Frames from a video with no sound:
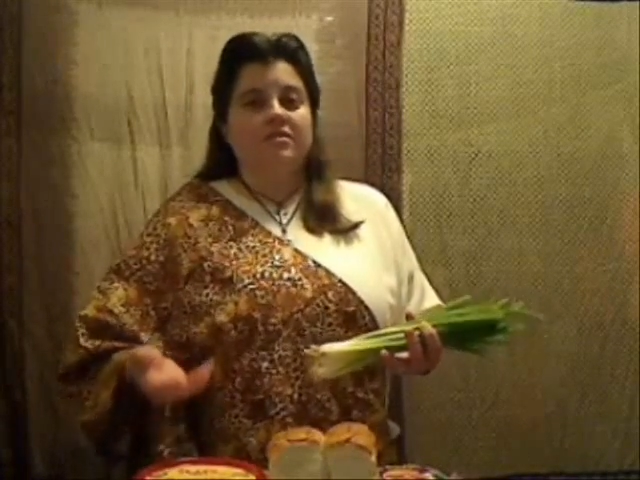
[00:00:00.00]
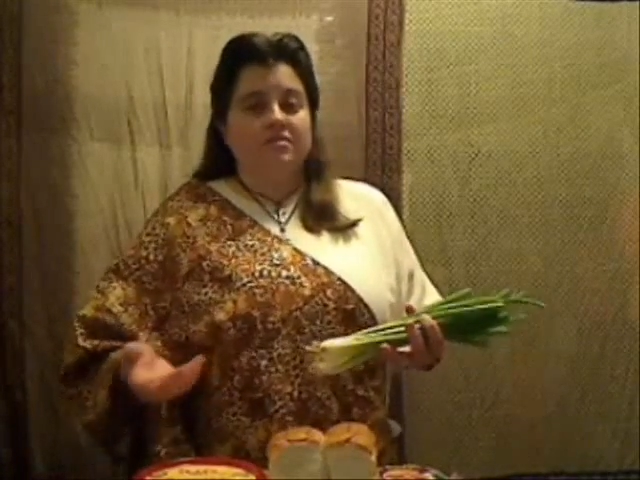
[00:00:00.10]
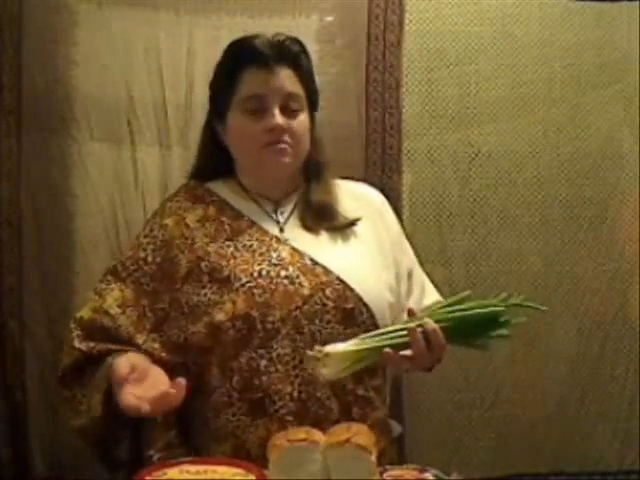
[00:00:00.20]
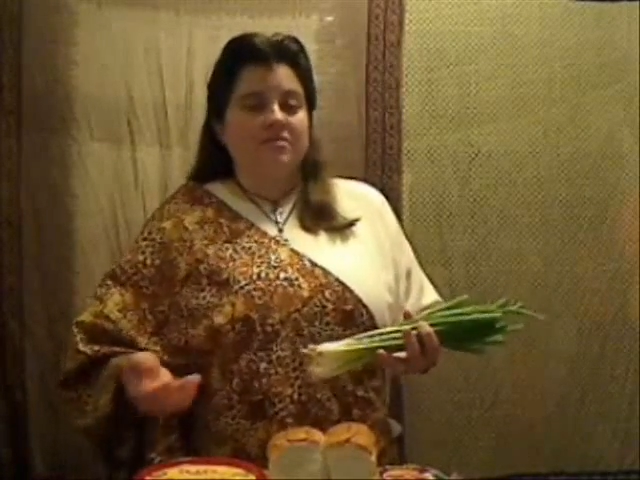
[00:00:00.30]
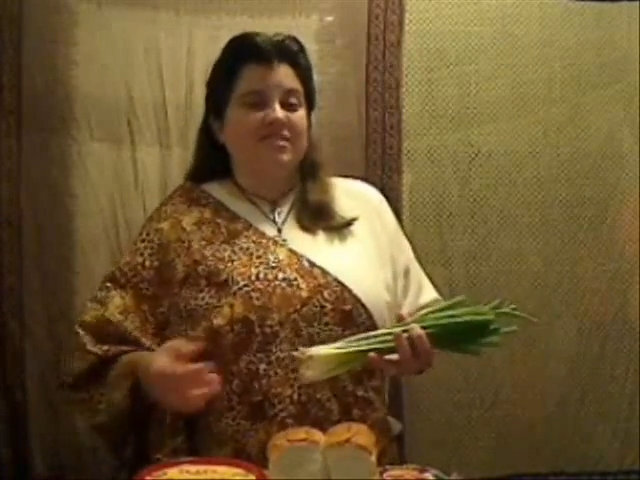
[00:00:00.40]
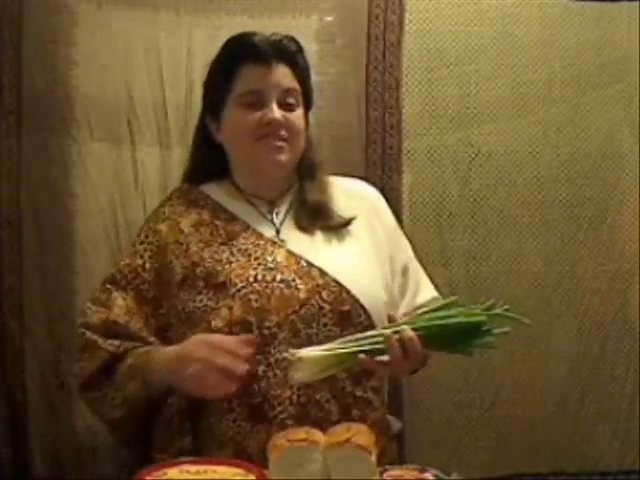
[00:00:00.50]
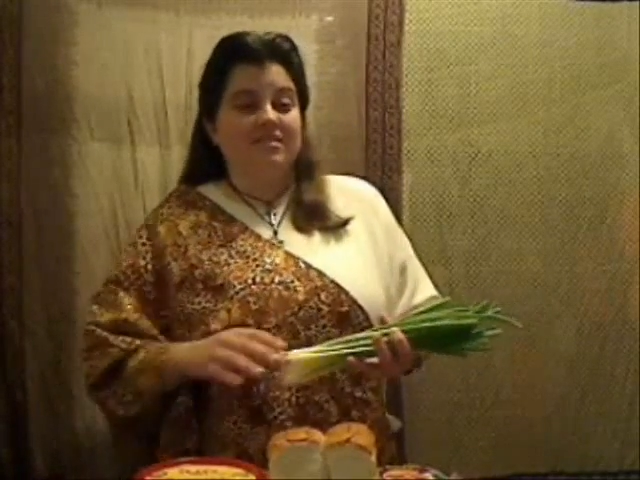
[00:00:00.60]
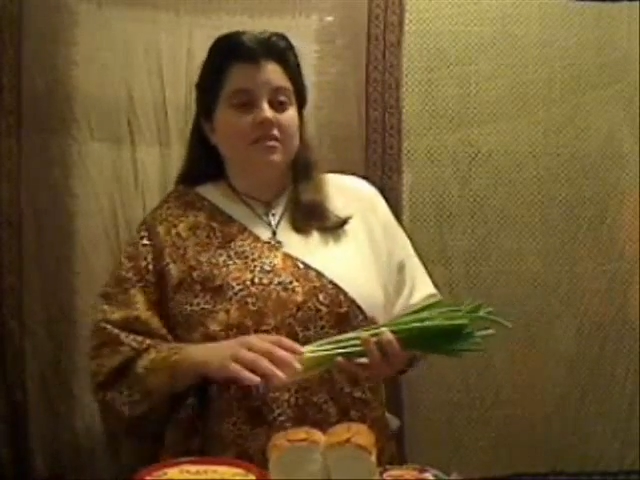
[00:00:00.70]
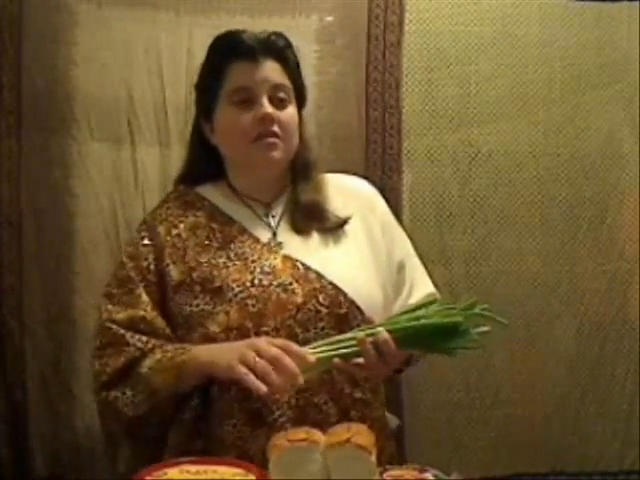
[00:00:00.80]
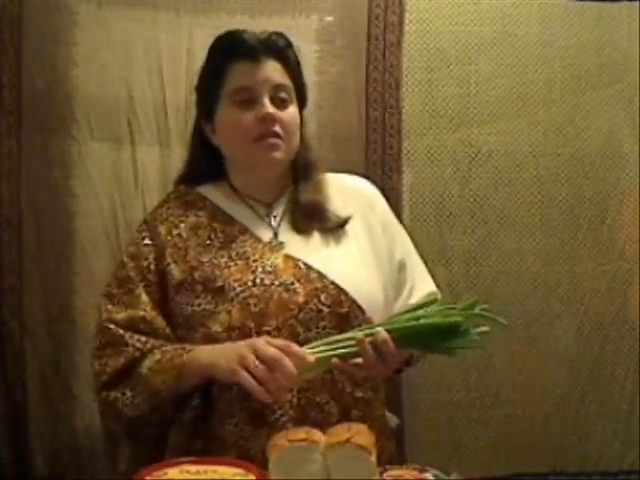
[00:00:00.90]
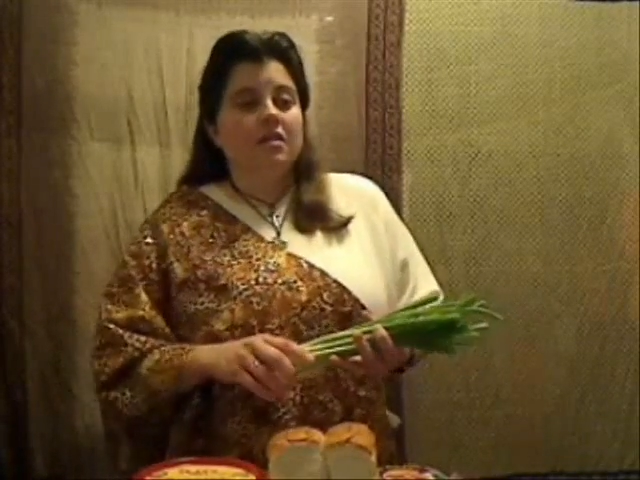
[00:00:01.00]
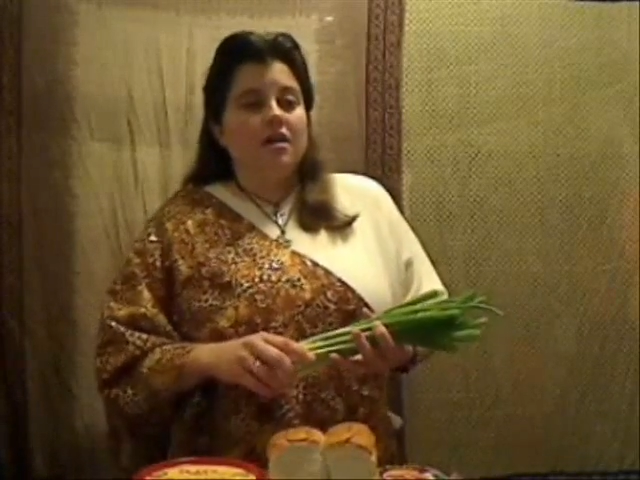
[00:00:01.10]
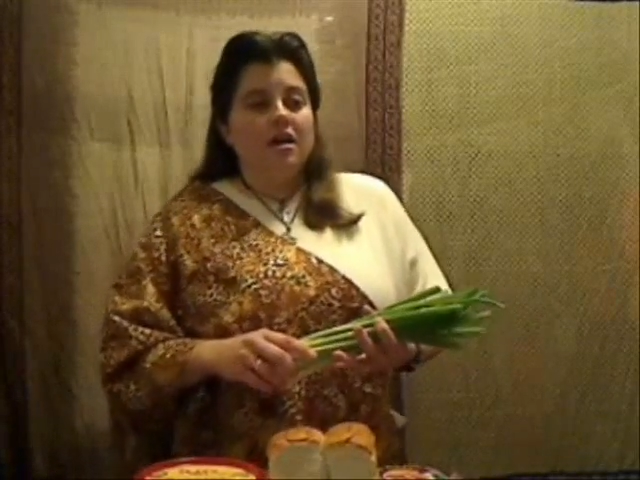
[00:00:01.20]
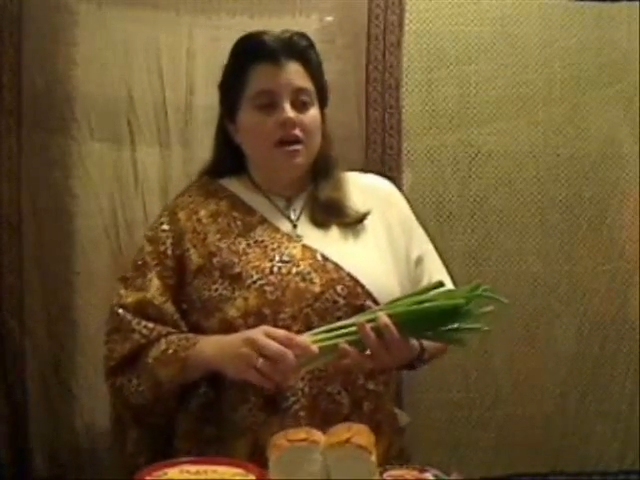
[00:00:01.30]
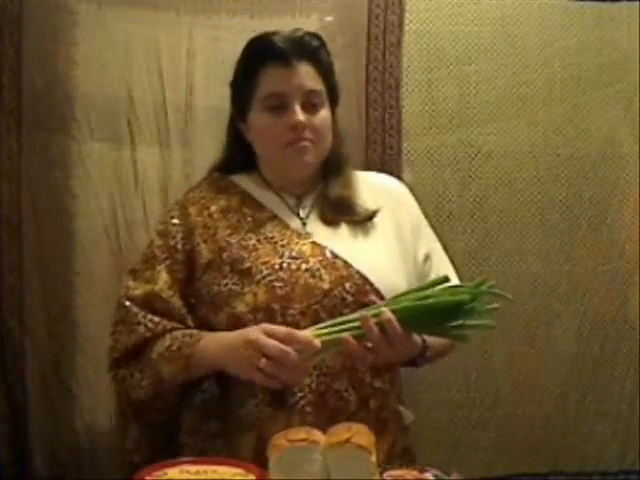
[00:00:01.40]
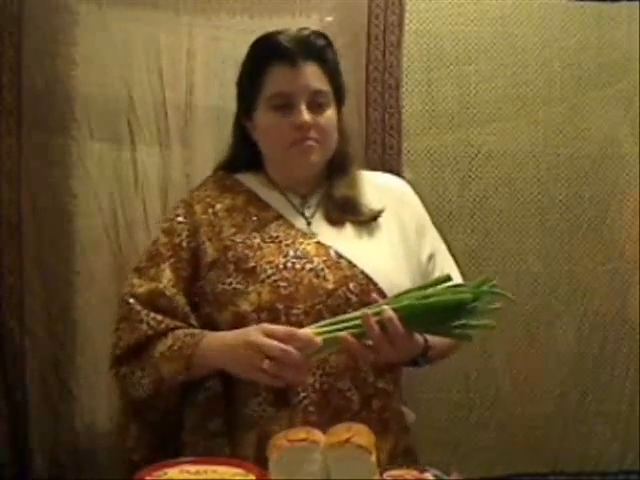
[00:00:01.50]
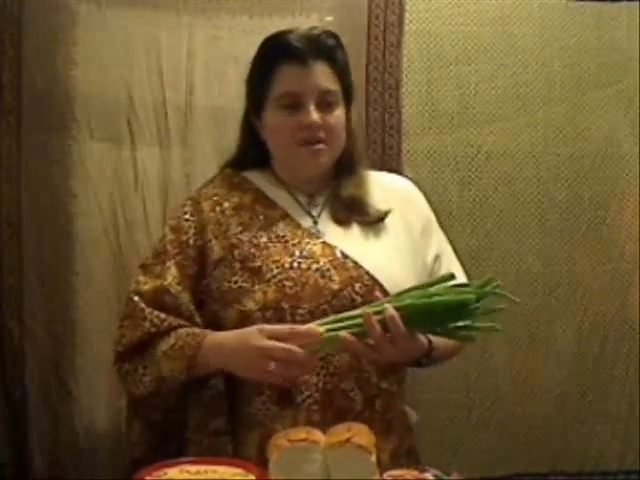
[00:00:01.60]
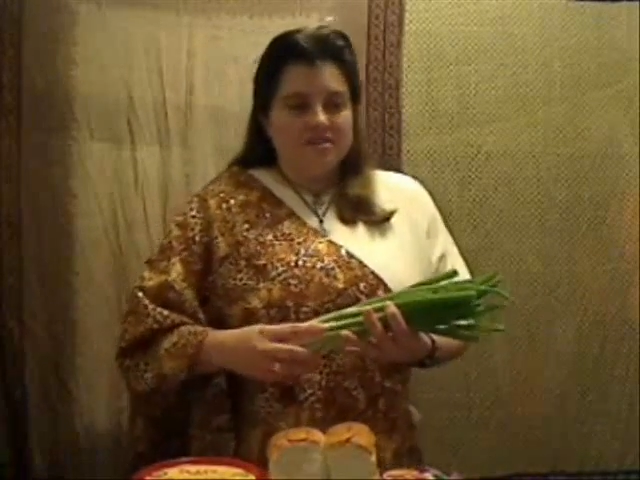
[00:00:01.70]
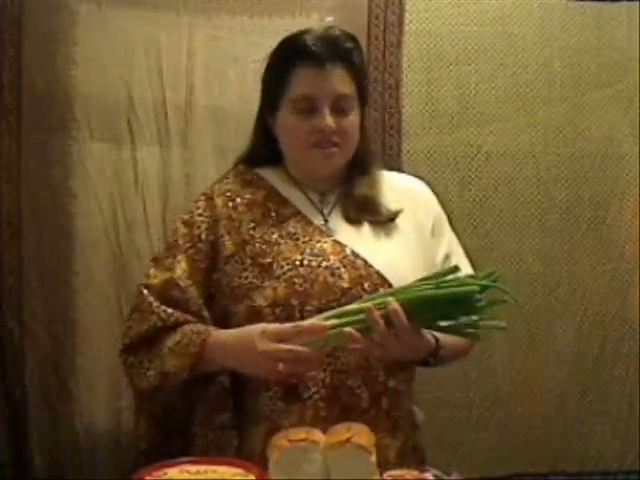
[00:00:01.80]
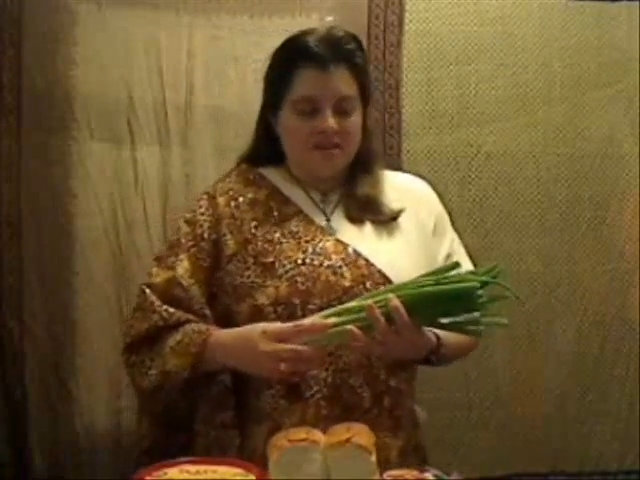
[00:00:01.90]
it's really good.
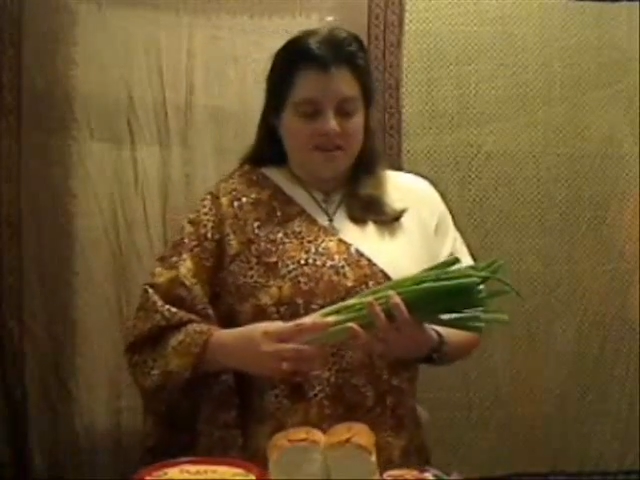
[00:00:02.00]
But